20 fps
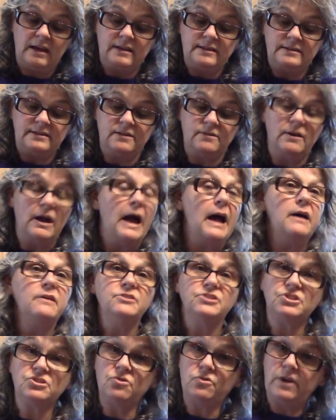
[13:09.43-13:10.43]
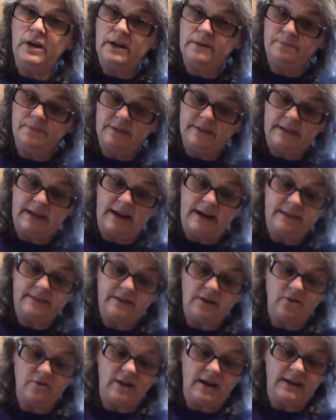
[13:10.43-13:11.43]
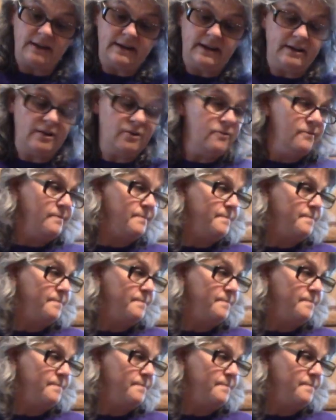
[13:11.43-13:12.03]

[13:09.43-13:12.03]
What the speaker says: So I'll just go ahead and put that out there right now.